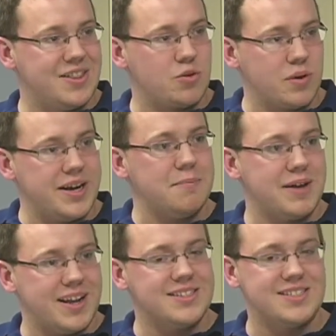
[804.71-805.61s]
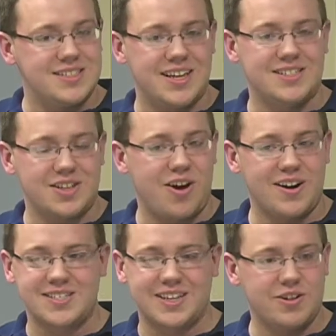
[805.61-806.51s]
3 minutes, it's the
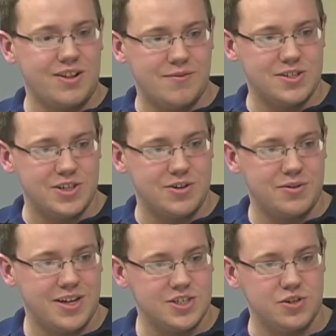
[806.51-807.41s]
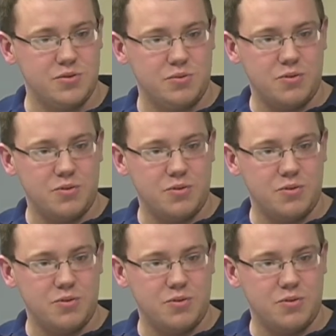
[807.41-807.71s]
hardest thing you'll ever do, because you